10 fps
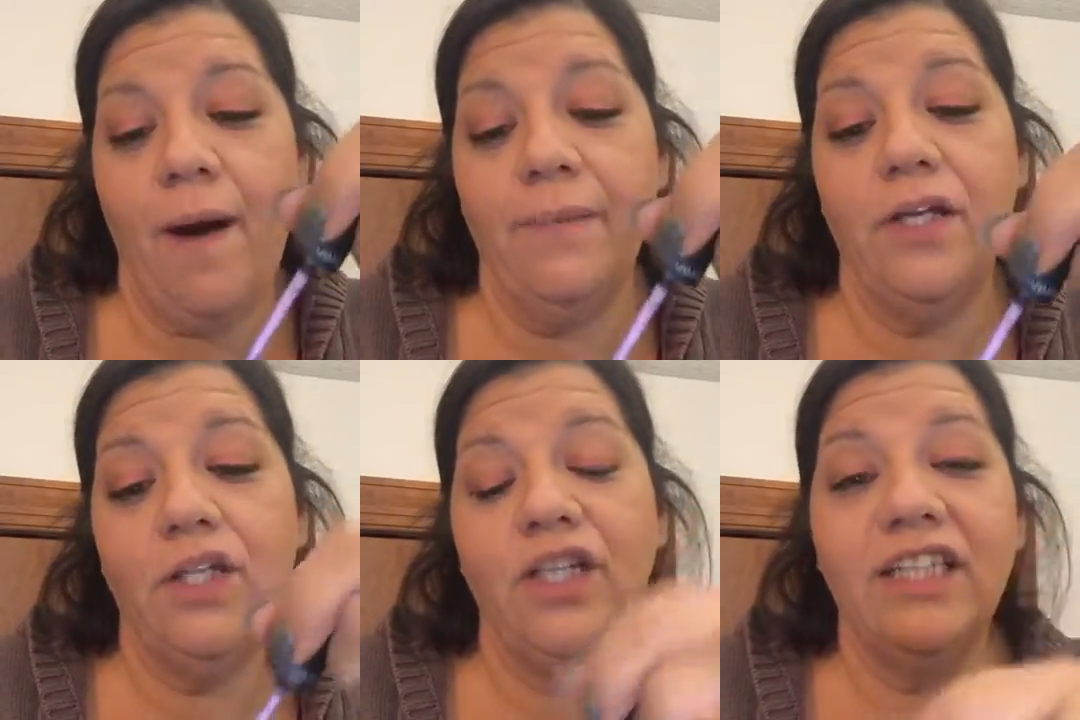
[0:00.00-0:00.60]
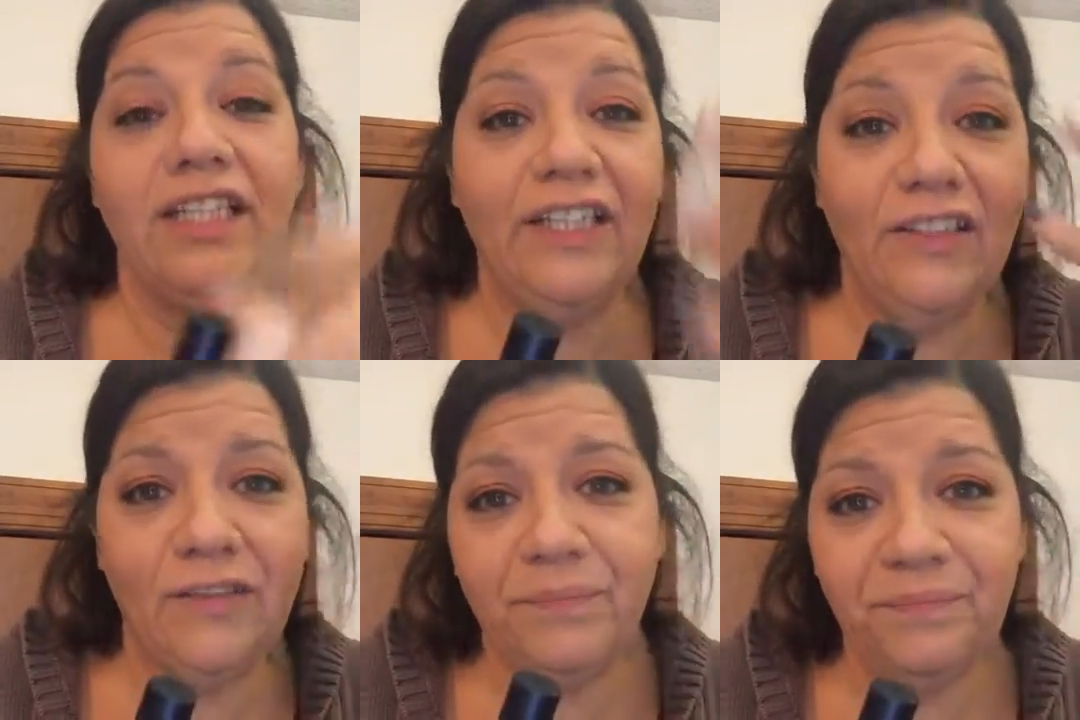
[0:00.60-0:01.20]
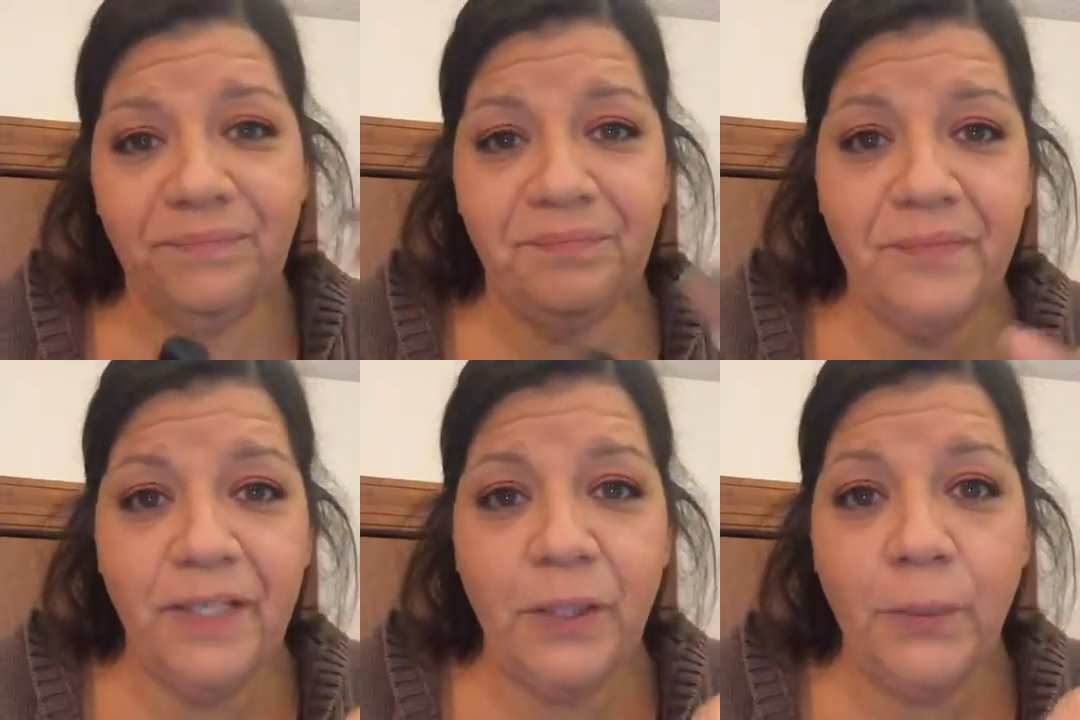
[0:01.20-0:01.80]
I'm going to look a little,
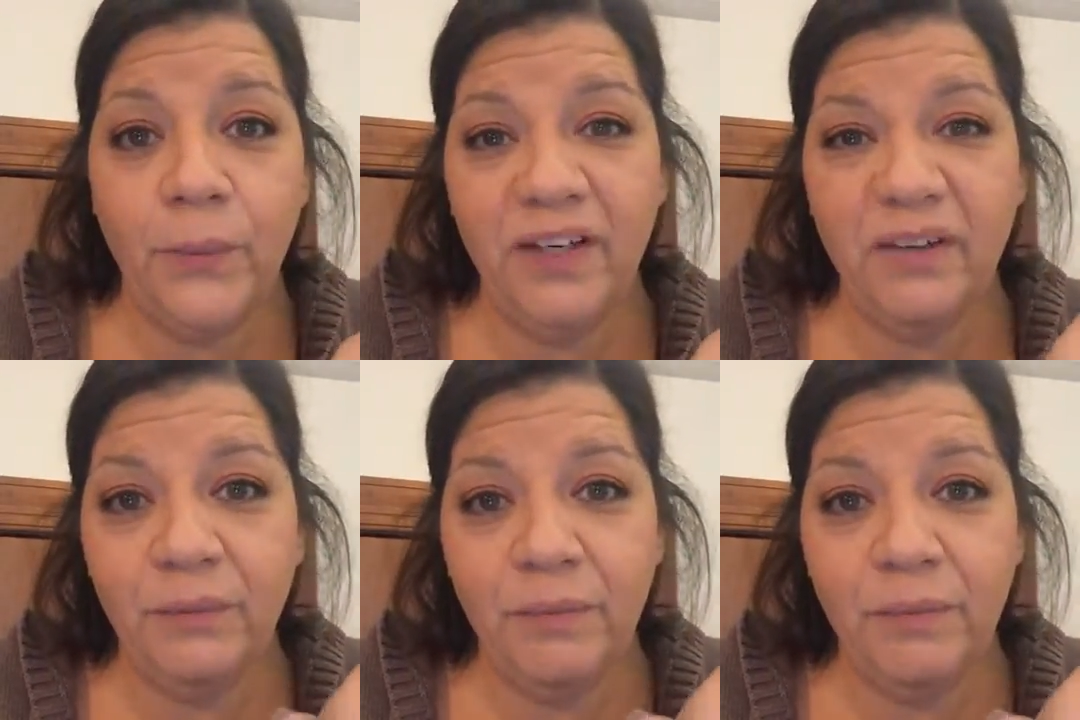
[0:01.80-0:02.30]
weird with